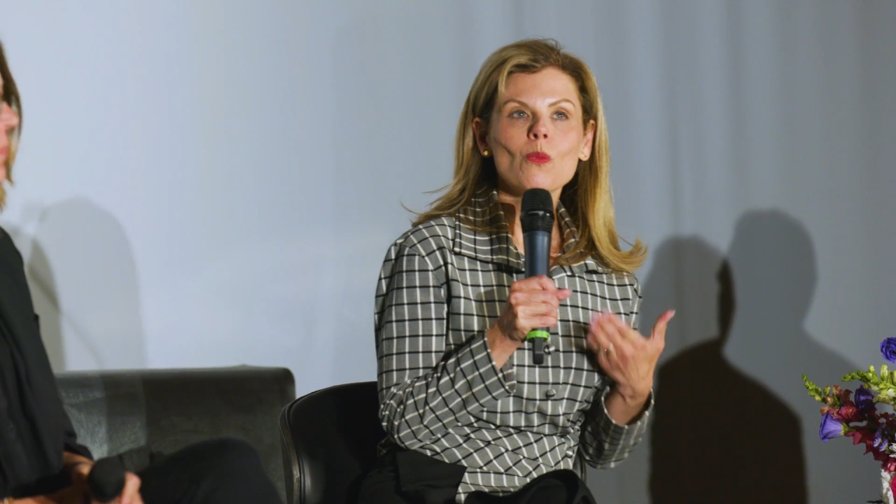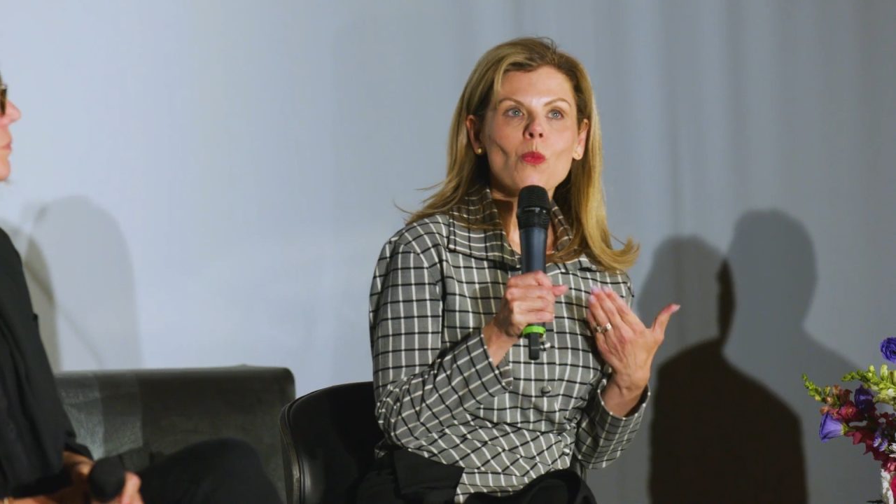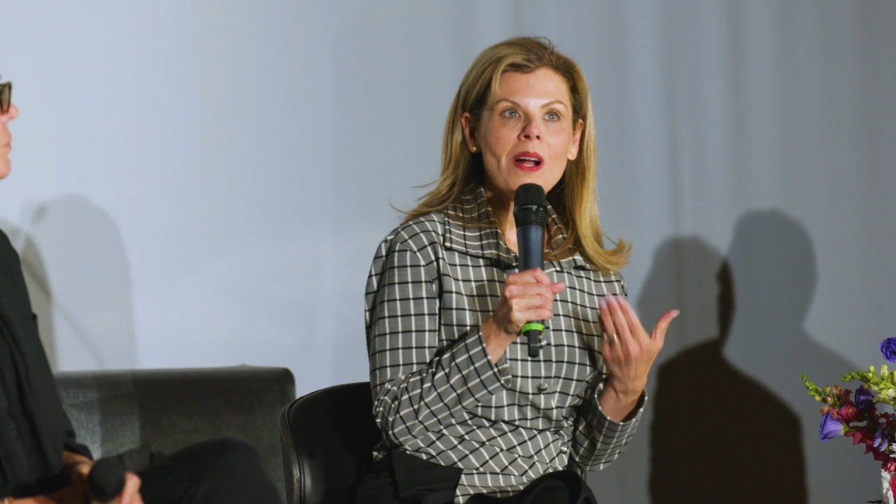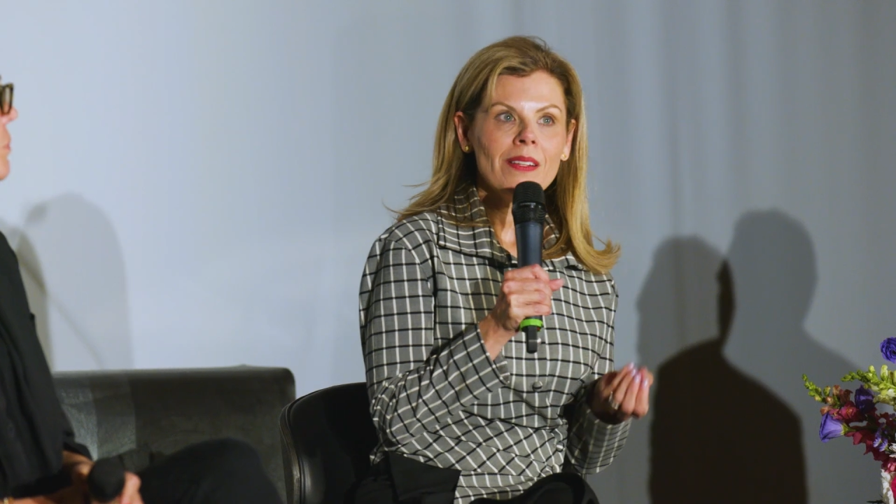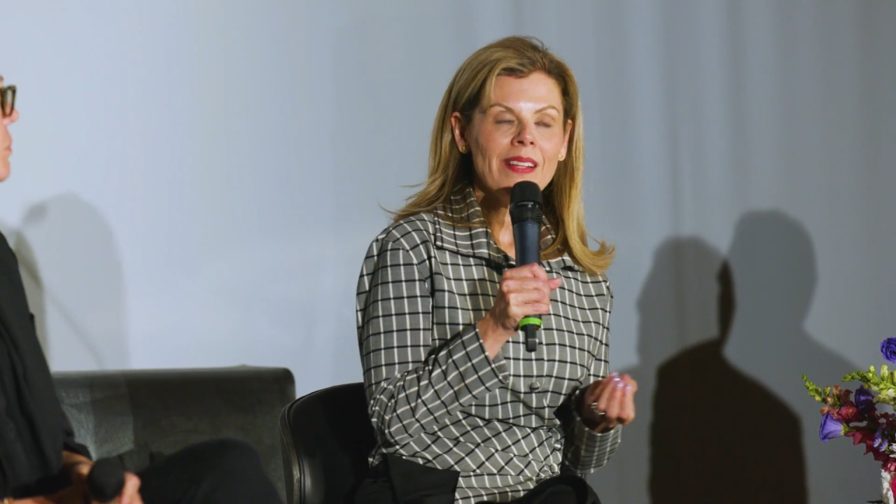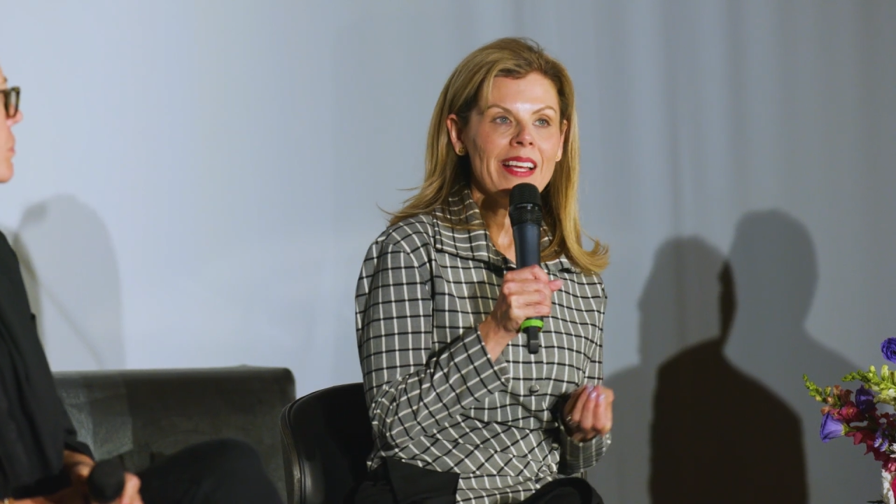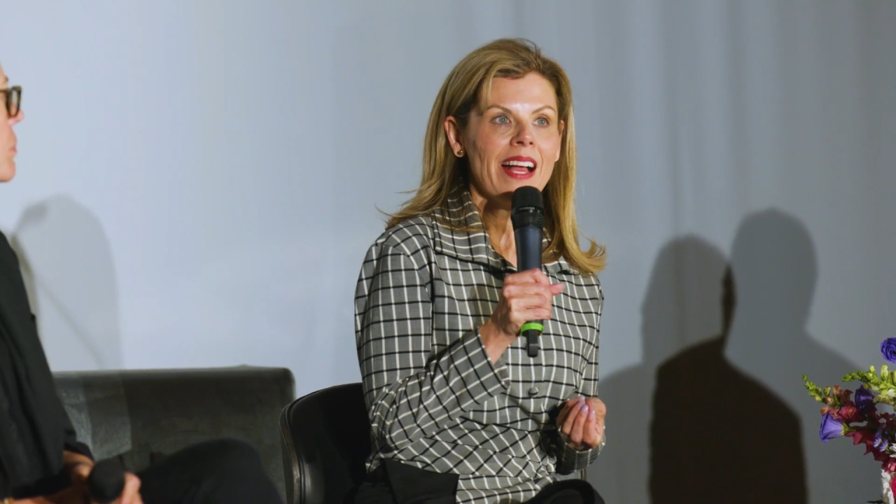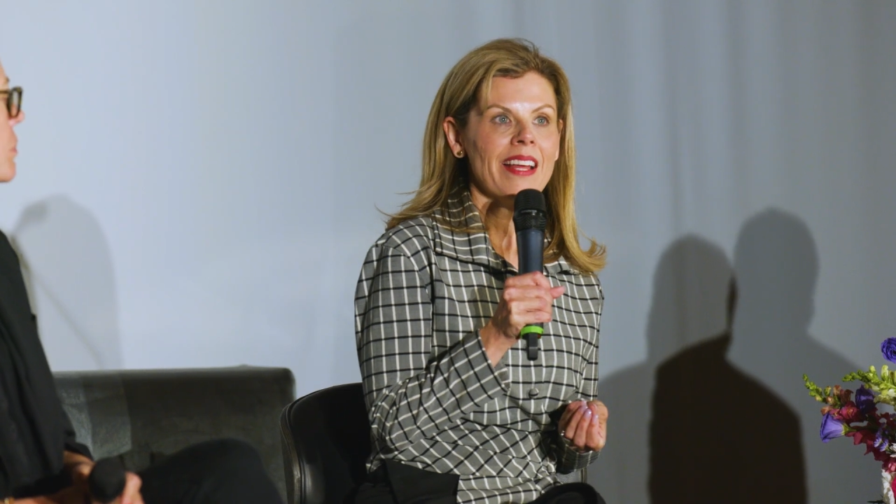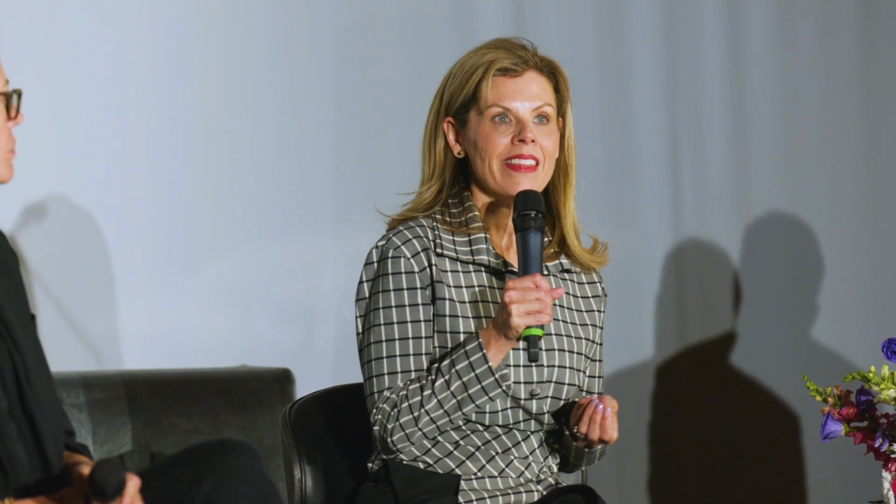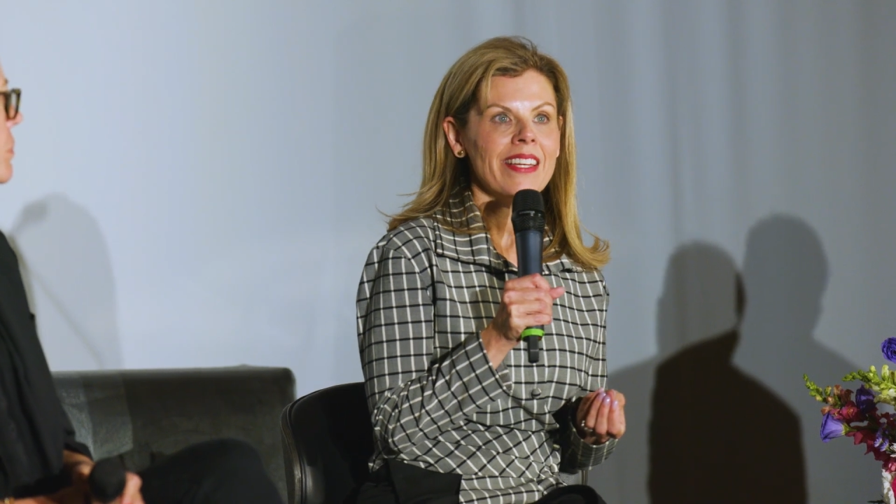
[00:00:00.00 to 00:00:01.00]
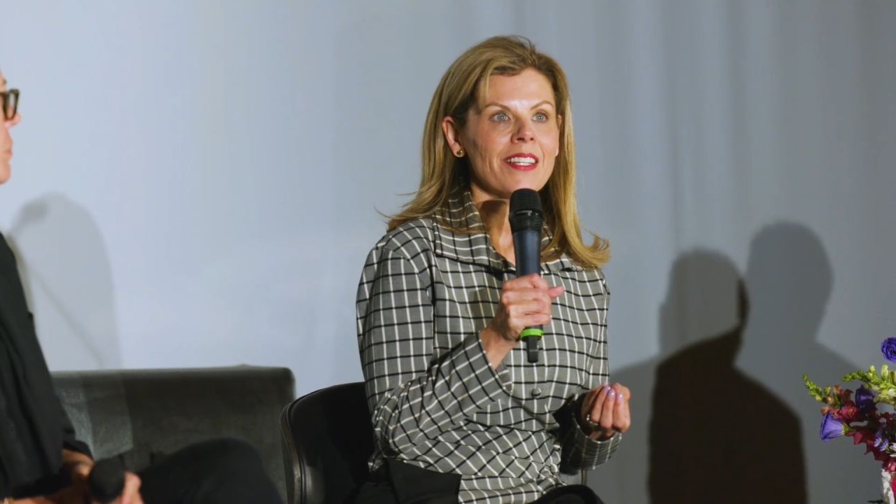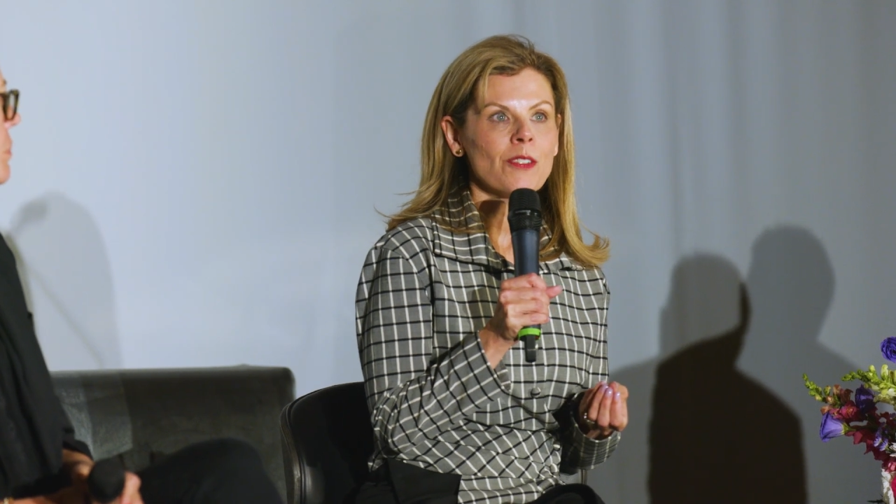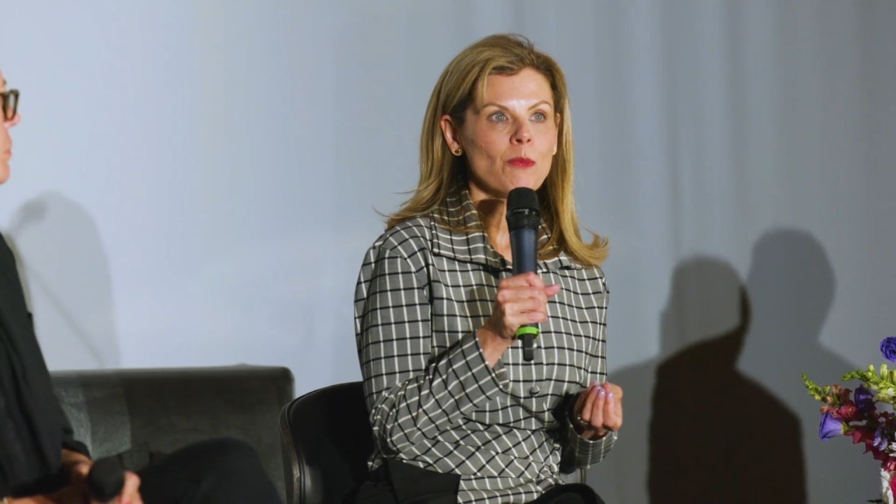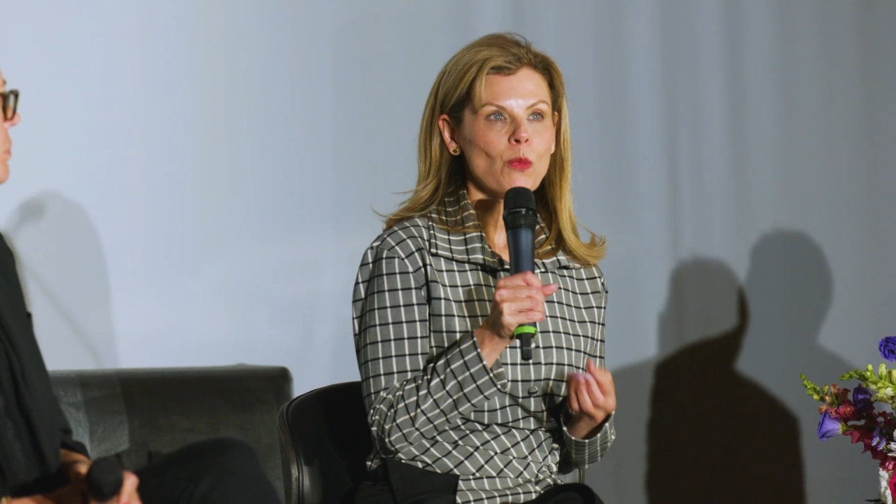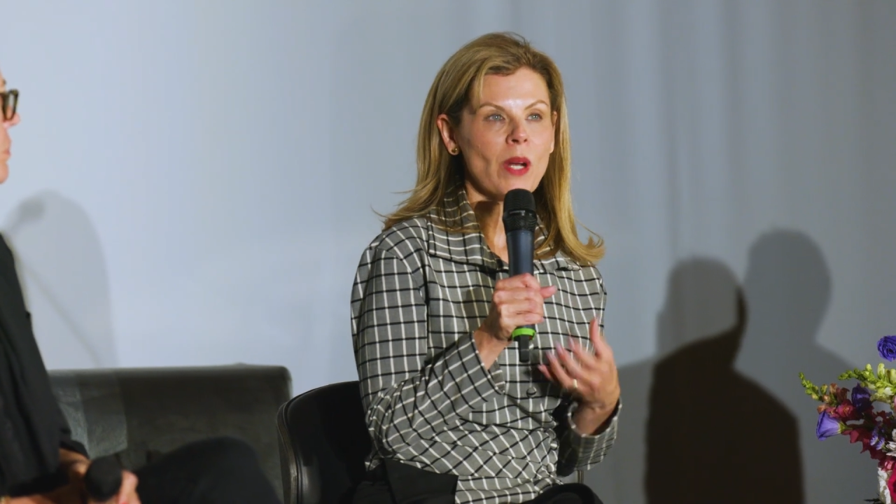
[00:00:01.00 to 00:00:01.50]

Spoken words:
Well, I think